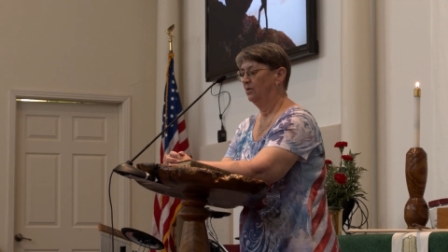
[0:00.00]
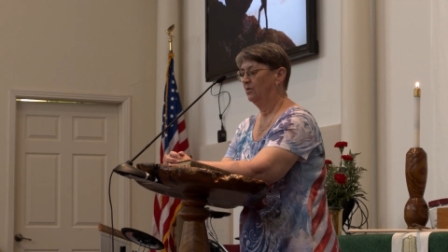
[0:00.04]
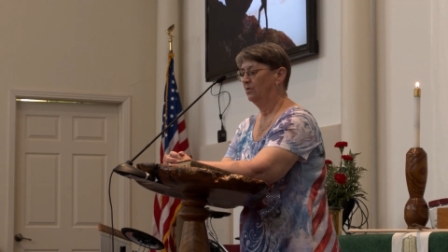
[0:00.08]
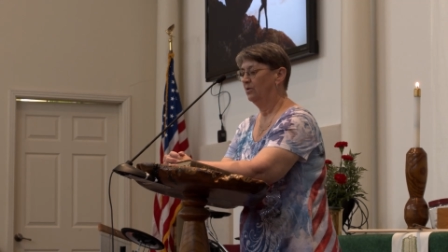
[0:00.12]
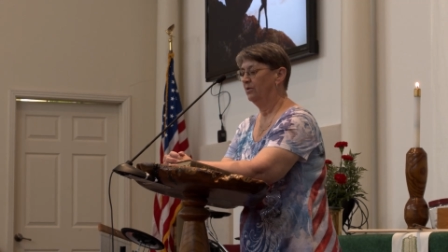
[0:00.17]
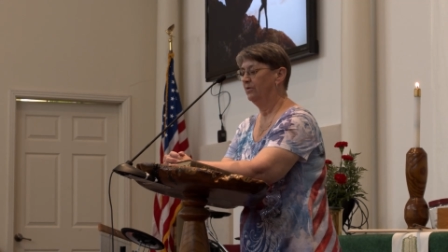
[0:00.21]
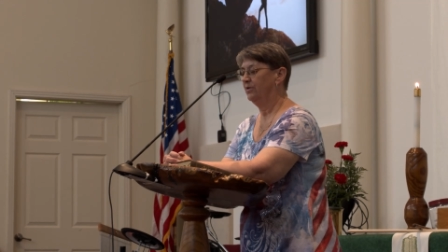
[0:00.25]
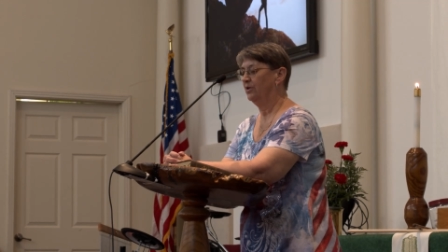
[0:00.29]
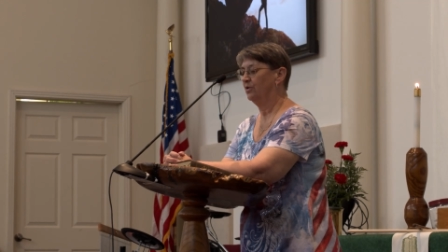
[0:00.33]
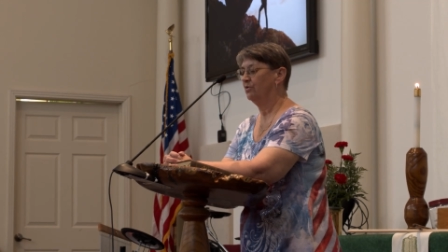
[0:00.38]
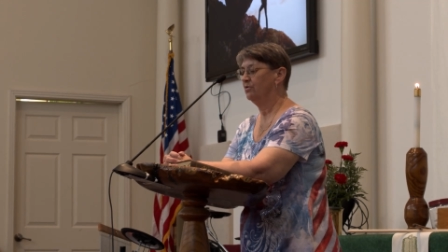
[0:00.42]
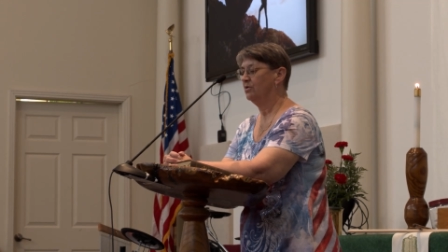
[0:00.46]
or
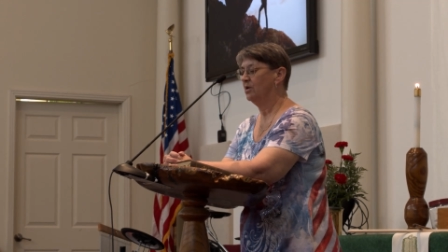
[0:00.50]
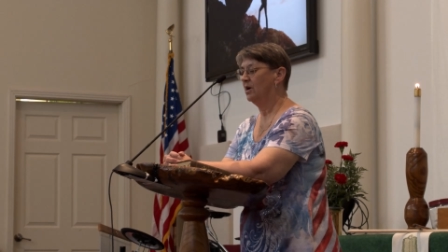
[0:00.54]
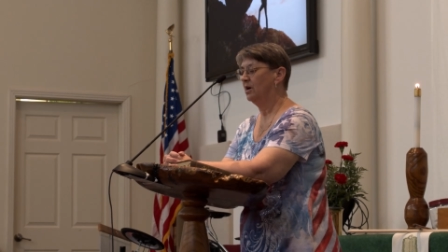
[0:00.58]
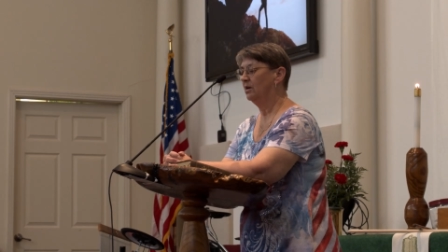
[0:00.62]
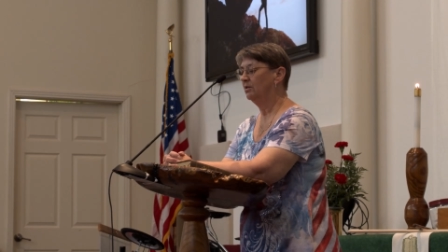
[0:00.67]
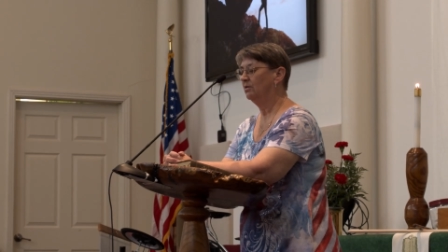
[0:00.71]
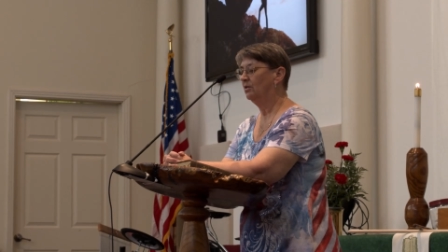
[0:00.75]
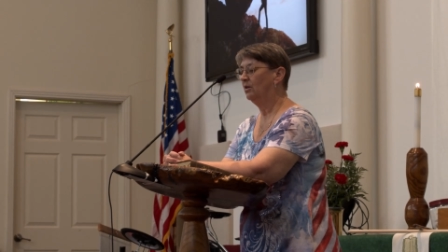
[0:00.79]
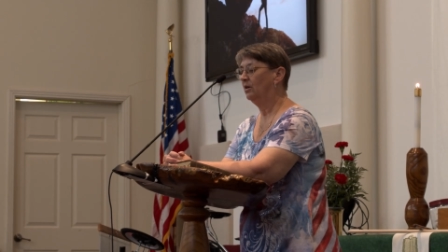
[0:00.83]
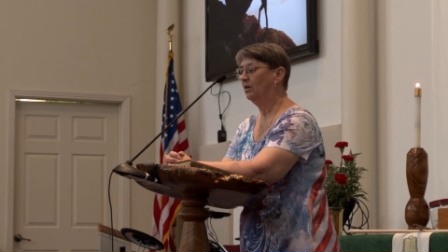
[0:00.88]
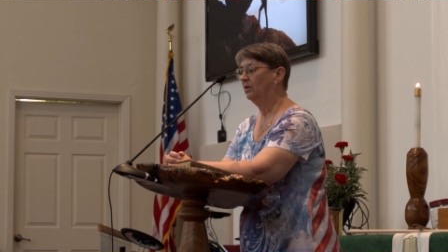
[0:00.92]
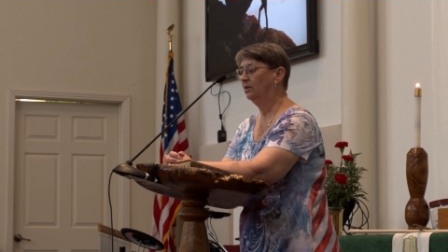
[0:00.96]
they're
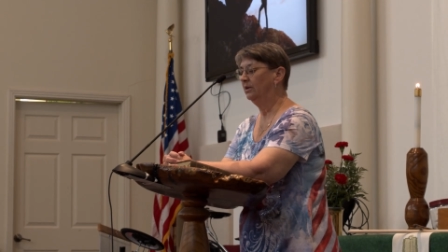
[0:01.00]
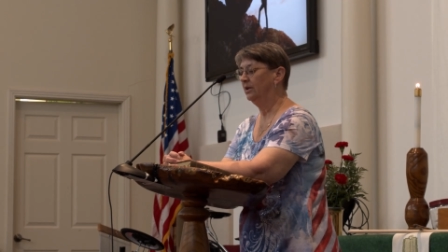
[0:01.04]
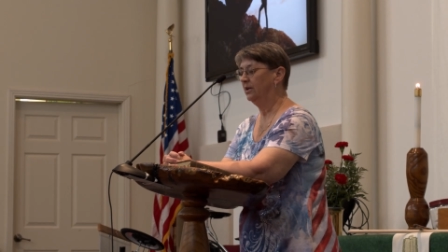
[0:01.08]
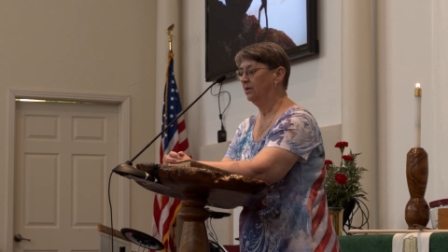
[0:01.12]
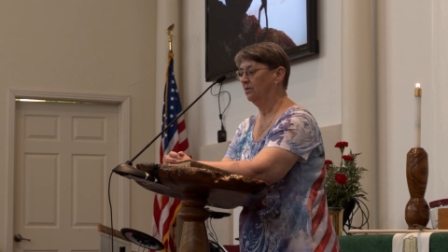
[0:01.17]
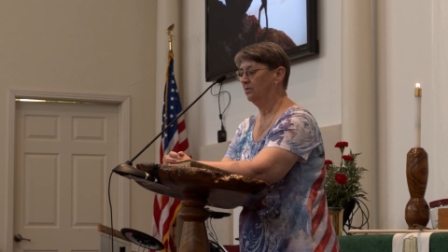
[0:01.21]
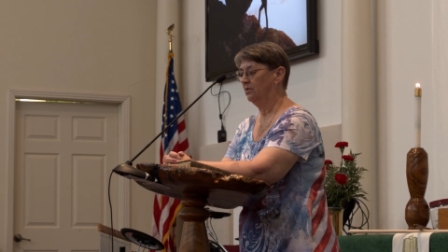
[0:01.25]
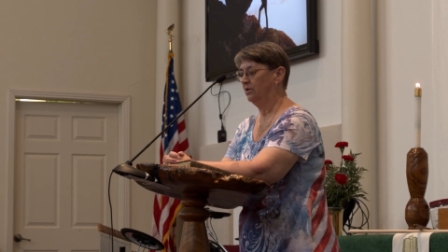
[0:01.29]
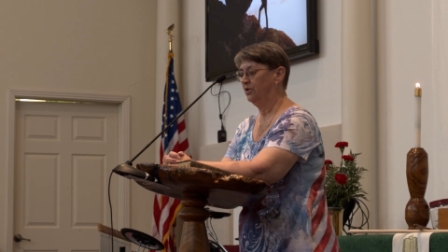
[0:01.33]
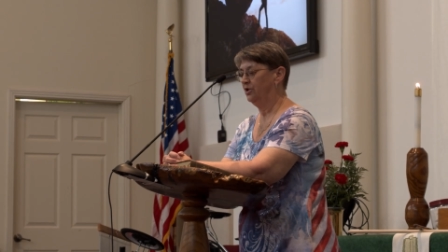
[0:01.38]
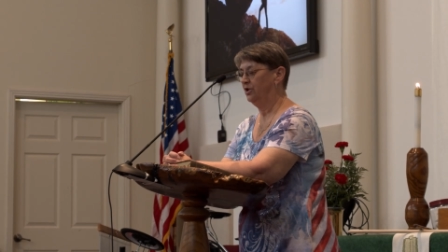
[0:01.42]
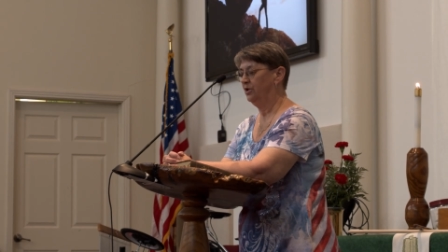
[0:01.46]
not calling
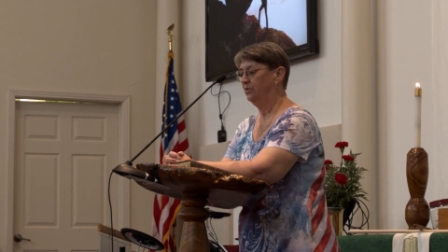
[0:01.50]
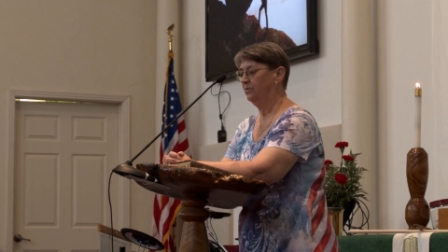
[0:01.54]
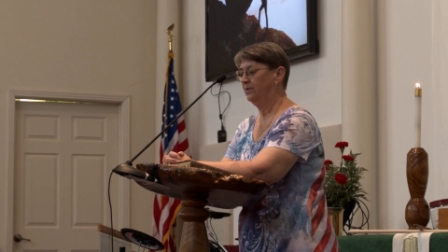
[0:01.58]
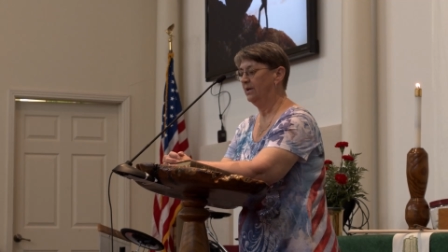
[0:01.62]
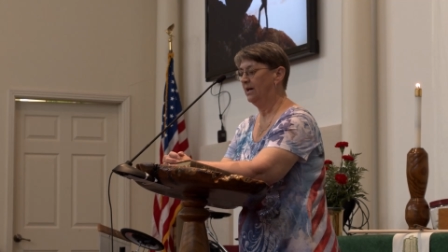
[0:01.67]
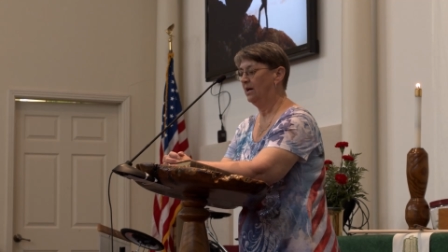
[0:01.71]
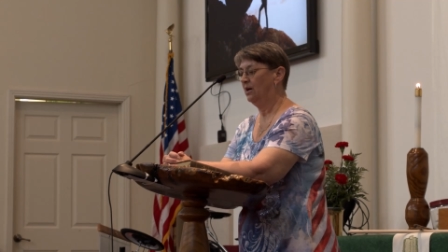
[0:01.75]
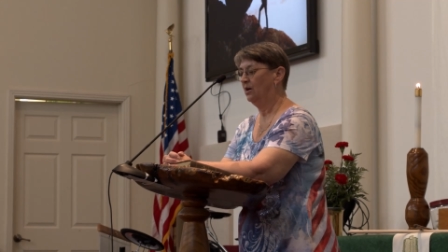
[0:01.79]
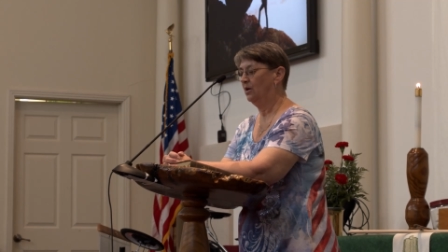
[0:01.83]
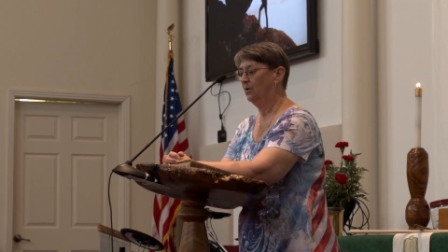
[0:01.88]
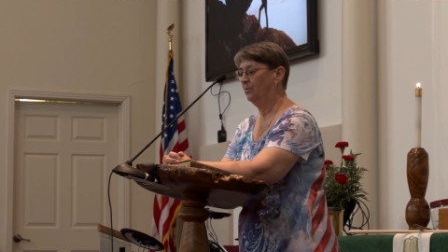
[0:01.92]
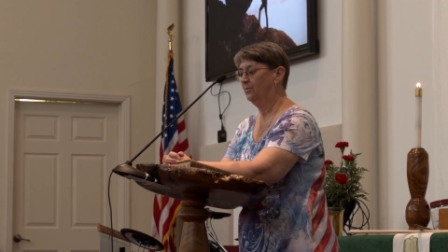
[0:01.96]
on you to
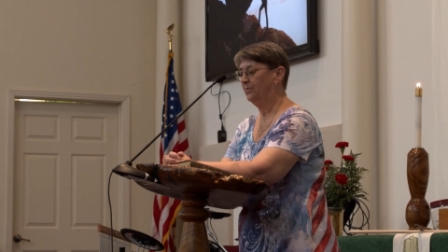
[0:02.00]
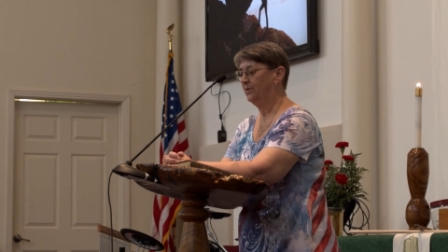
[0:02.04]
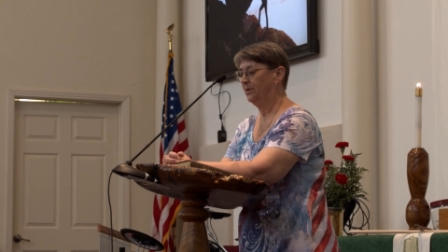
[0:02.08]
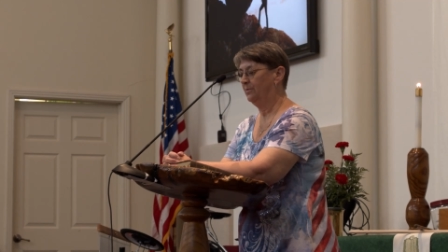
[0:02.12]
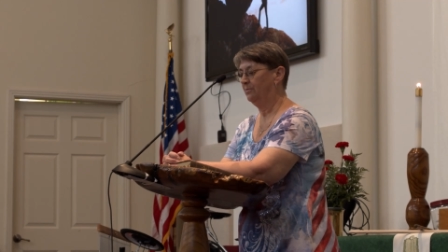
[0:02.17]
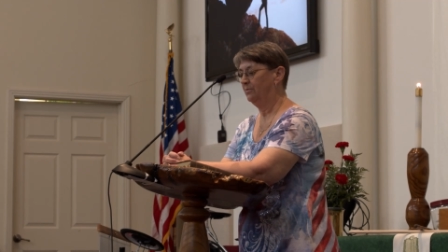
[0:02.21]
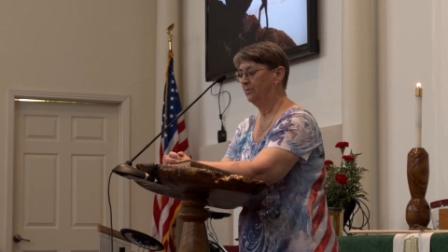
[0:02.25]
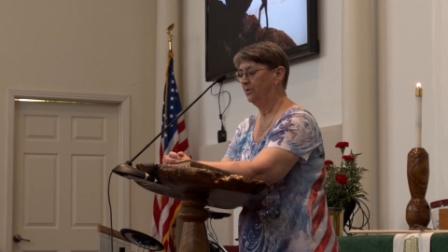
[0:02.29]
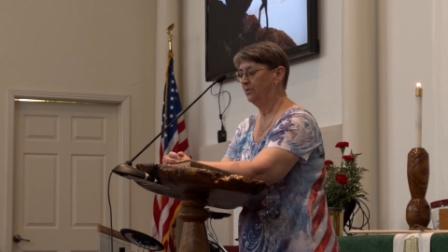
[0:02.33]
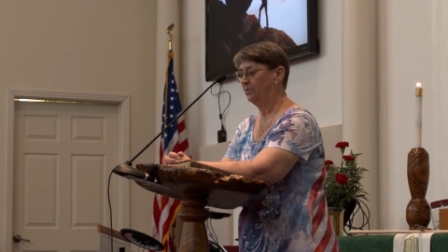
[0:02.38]
help them